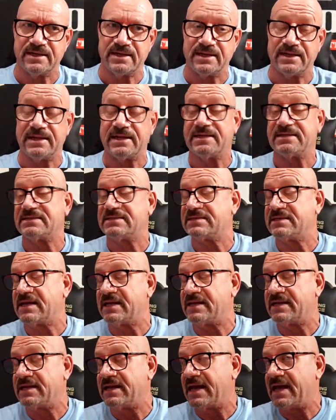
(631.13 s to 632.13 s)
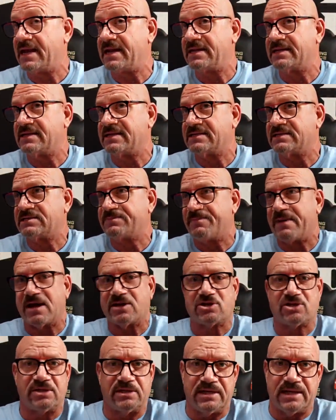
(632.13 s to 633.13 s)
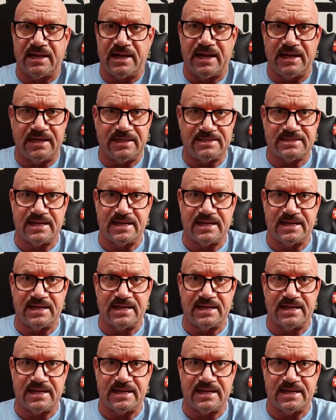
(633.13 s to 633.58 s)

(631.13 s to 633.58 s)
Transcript: and especially in any